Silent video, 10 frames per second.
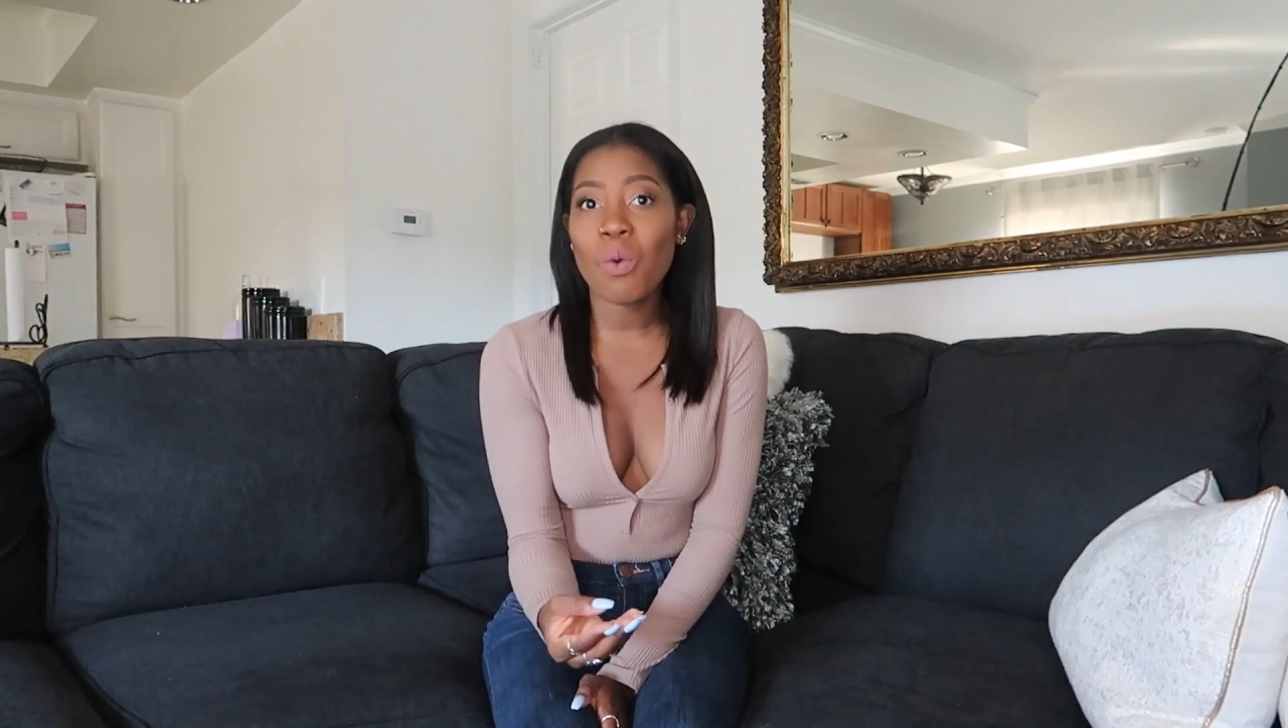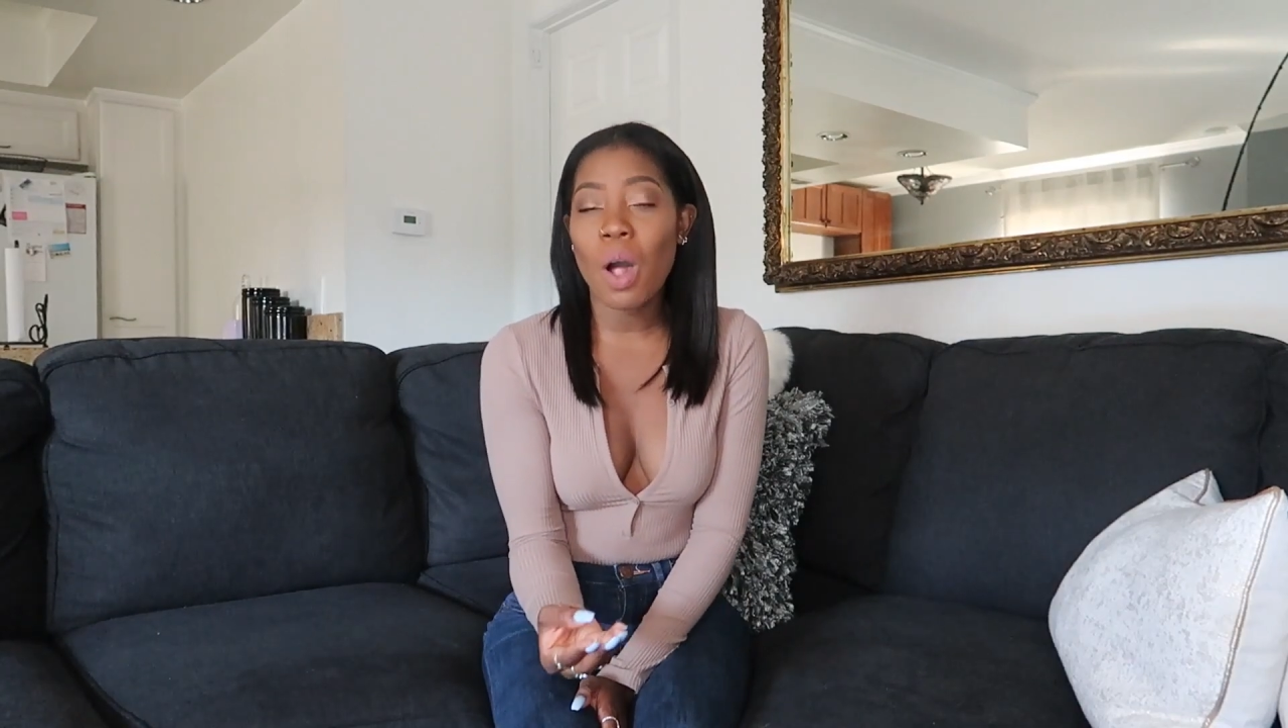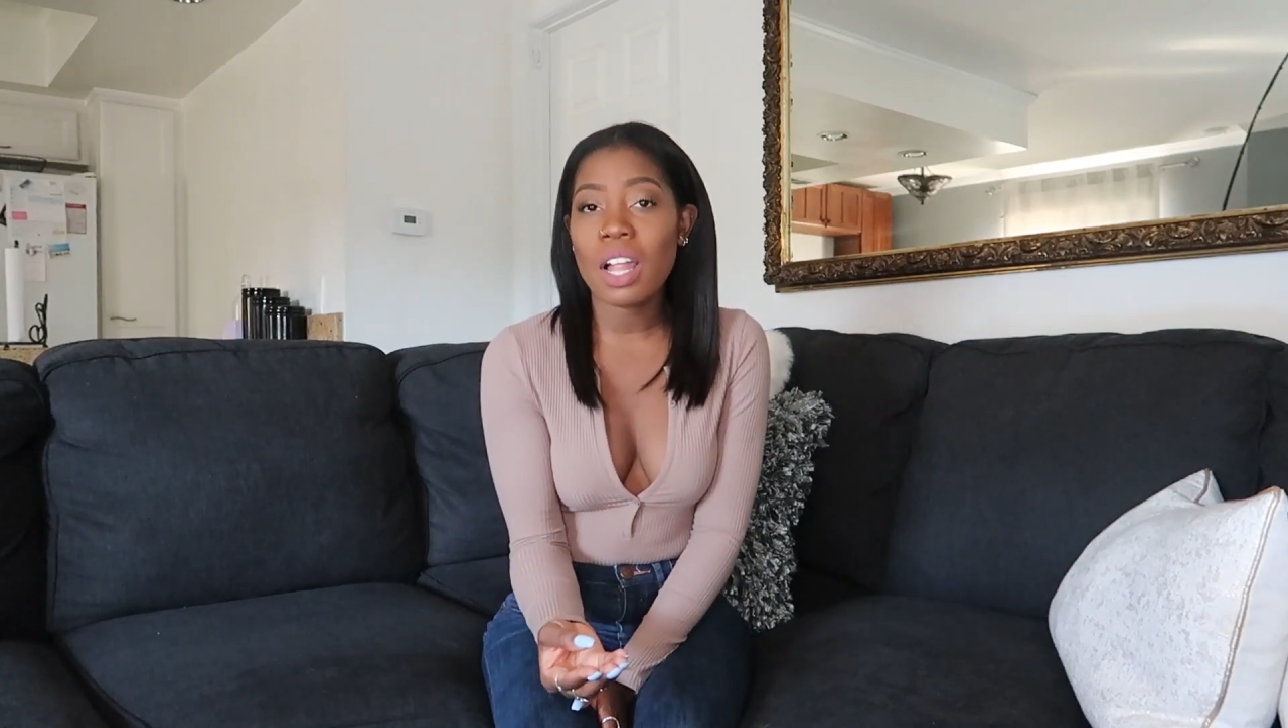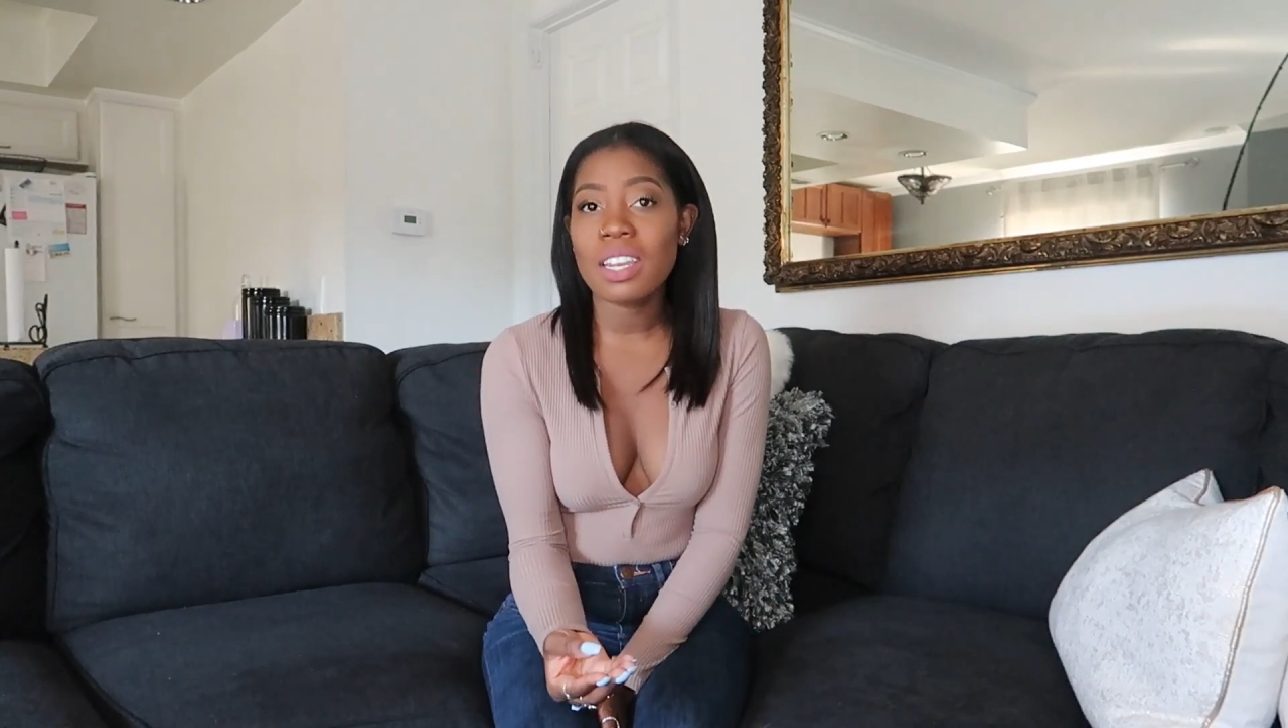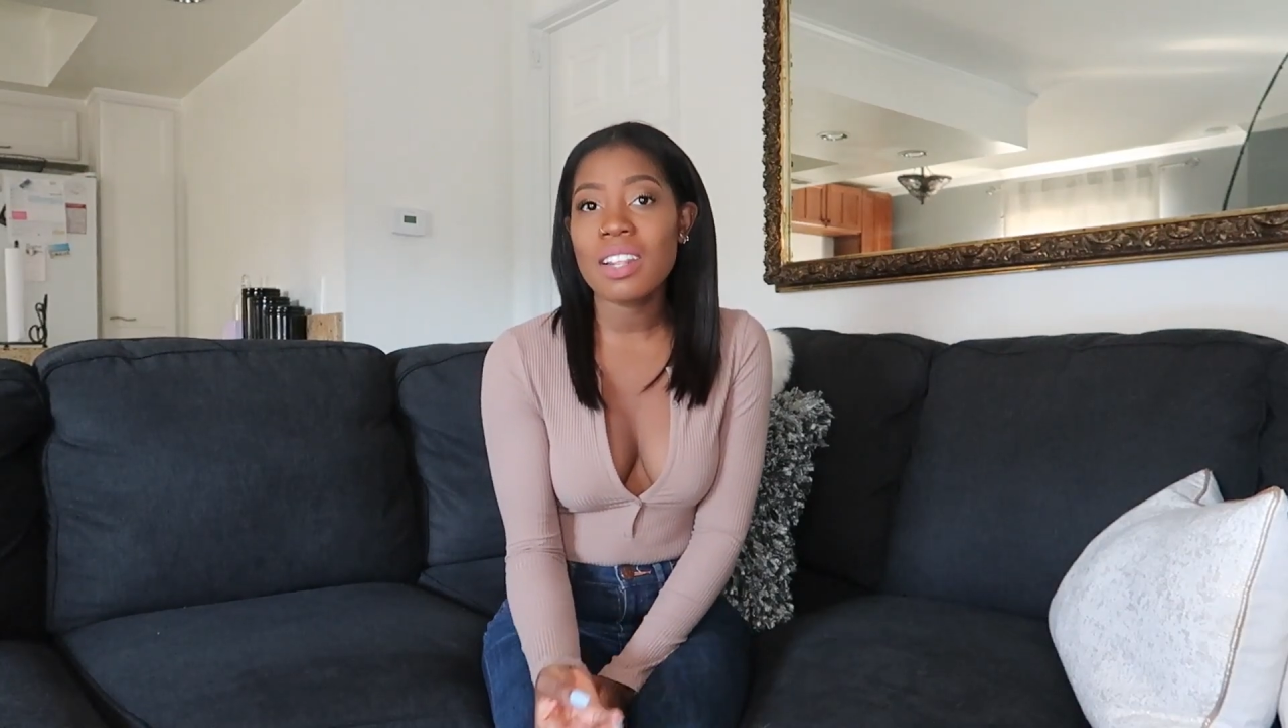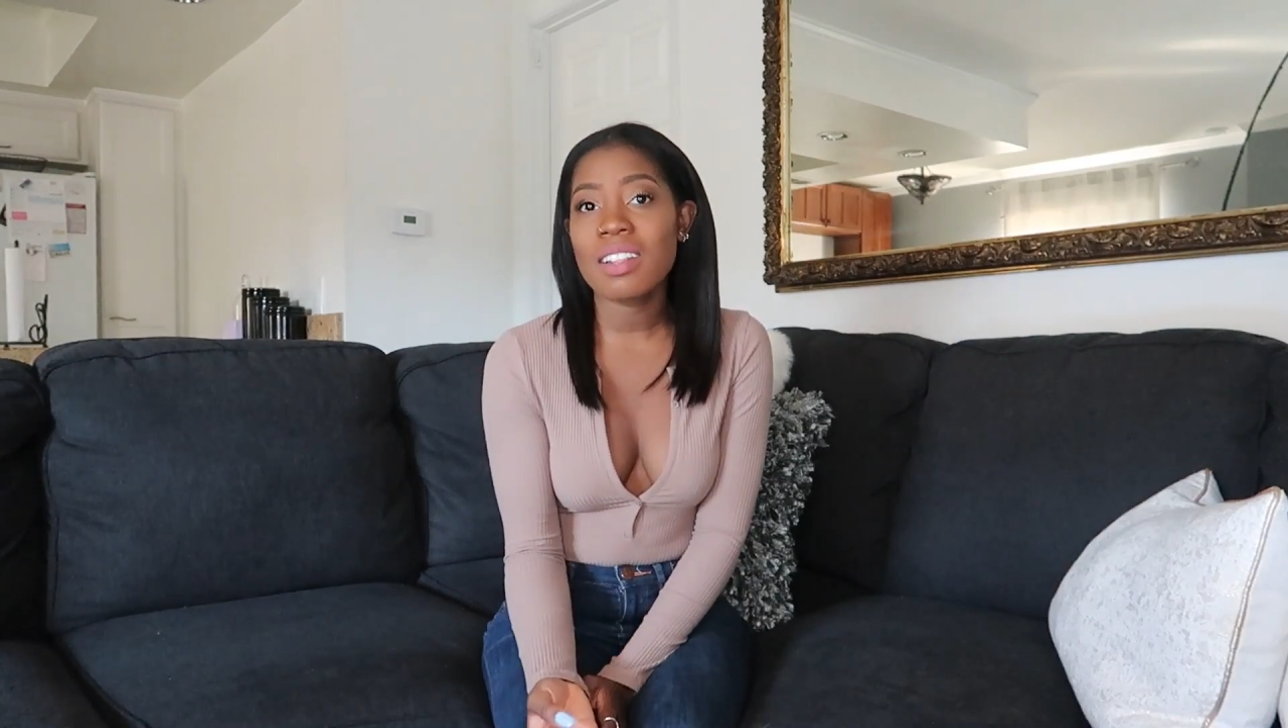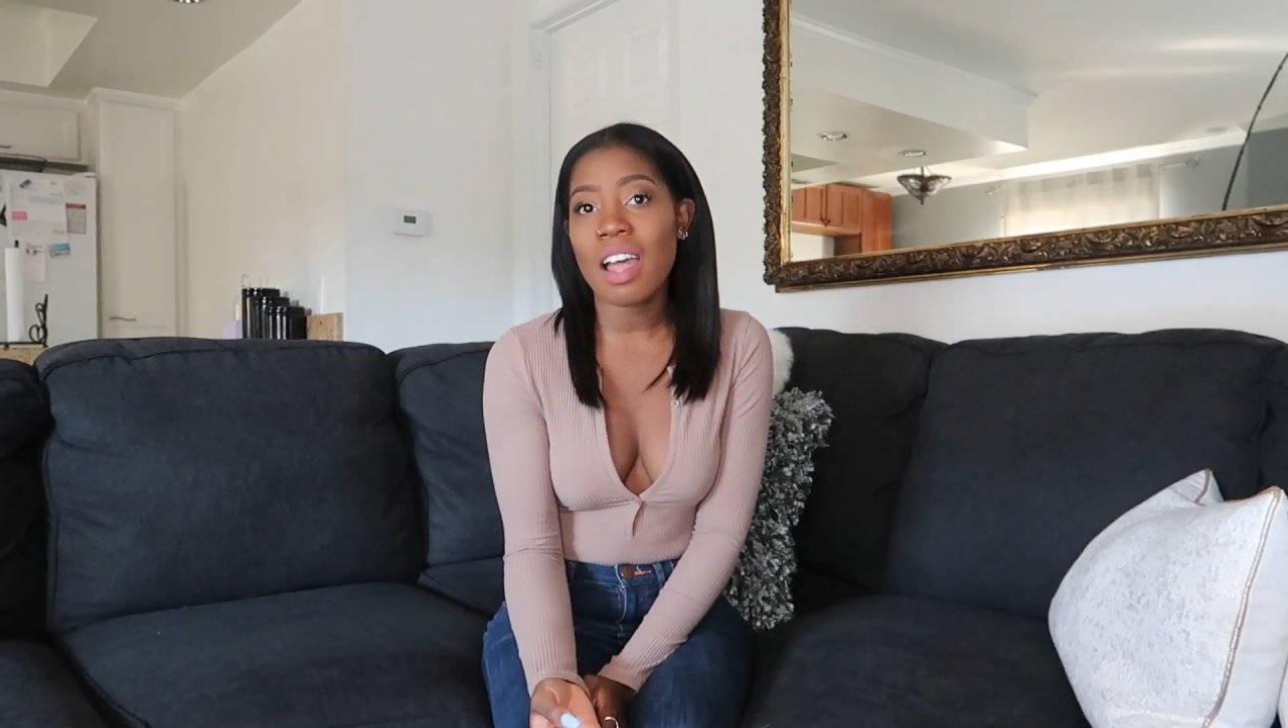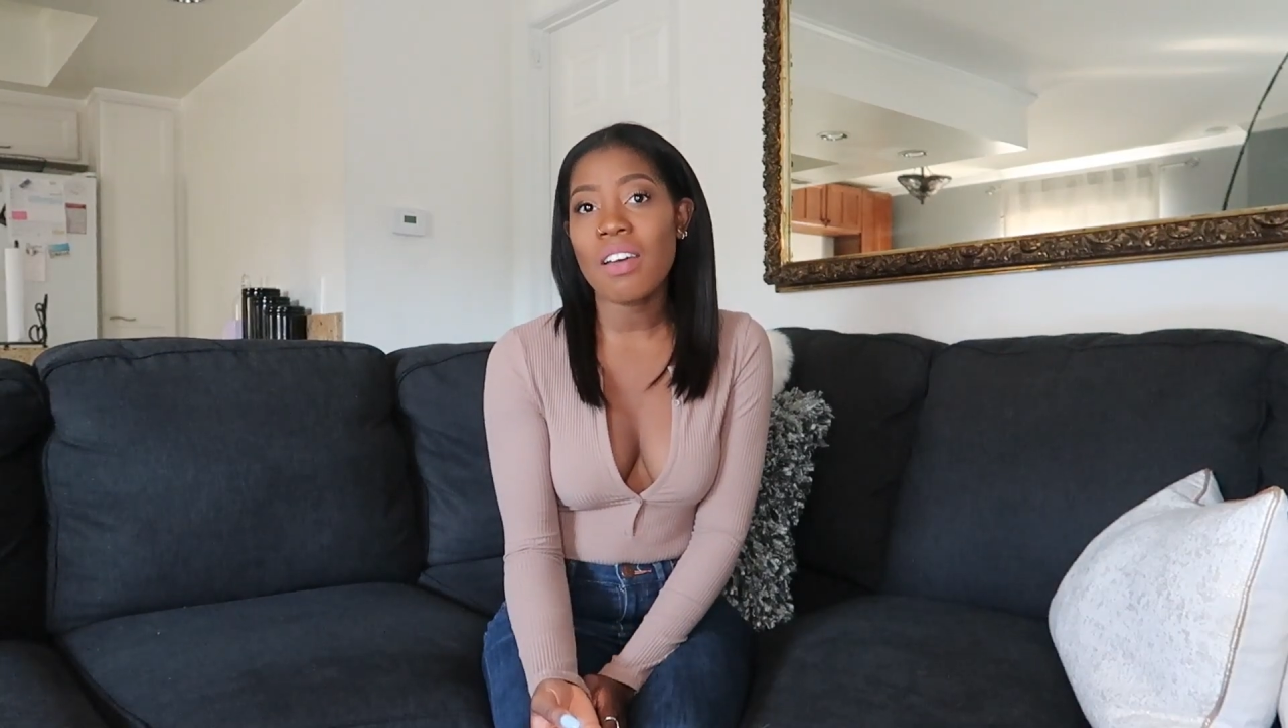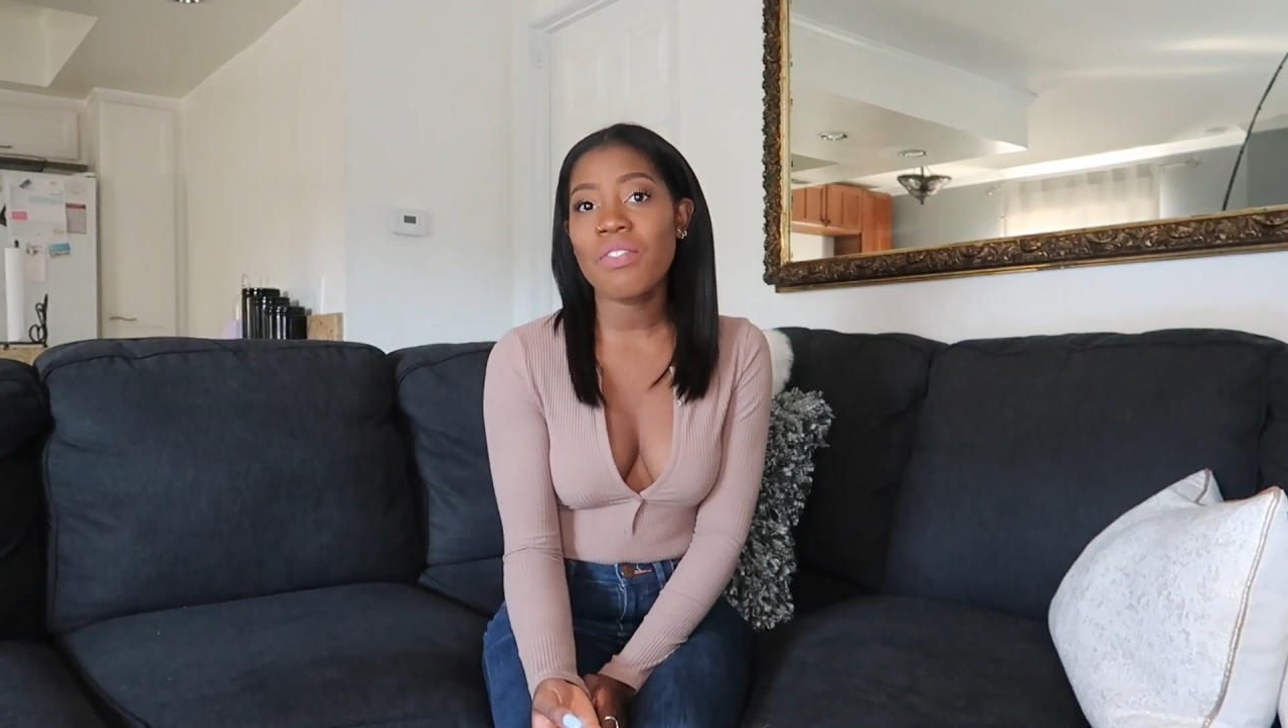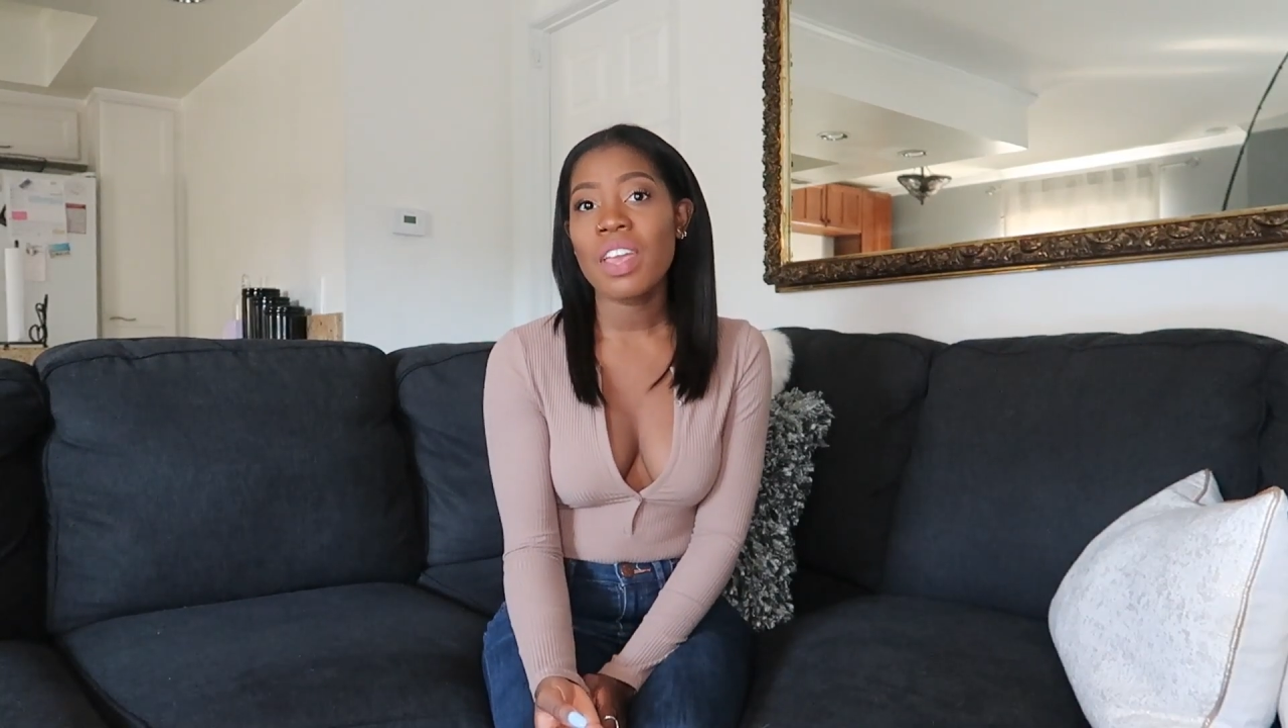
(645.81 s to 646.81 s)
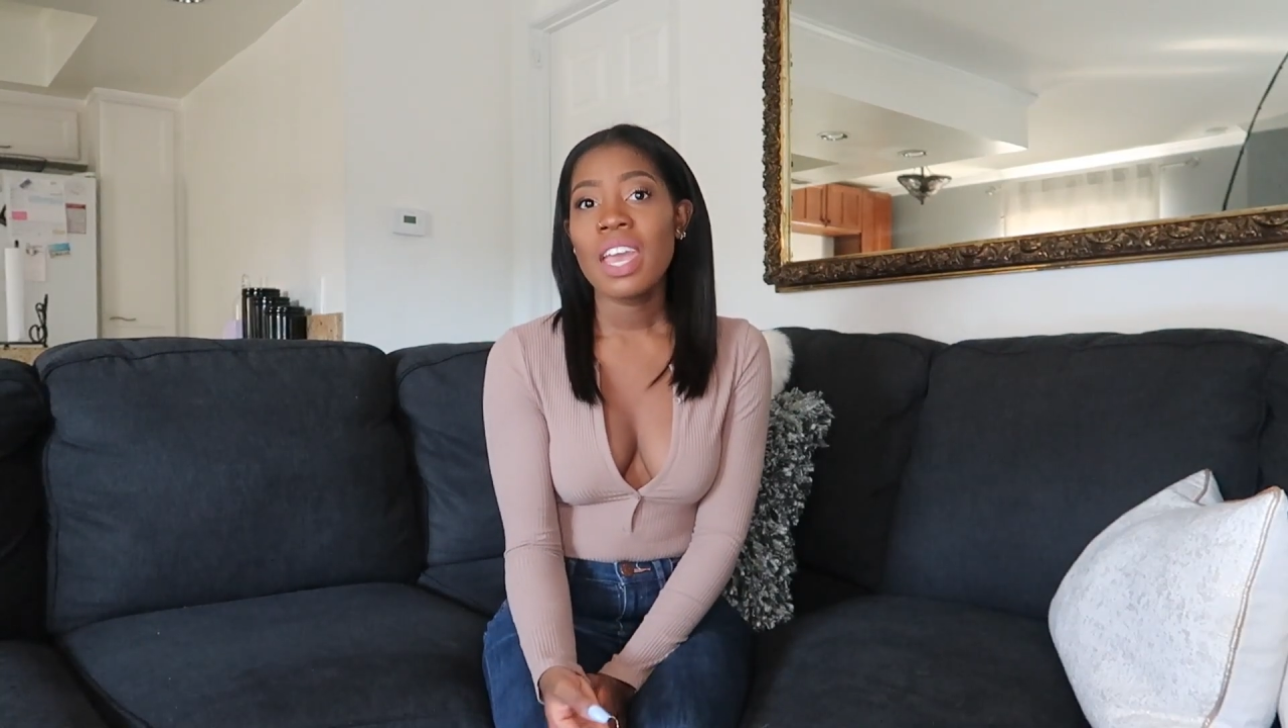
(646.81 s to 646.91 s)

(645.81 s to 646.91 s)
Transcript: quality stuff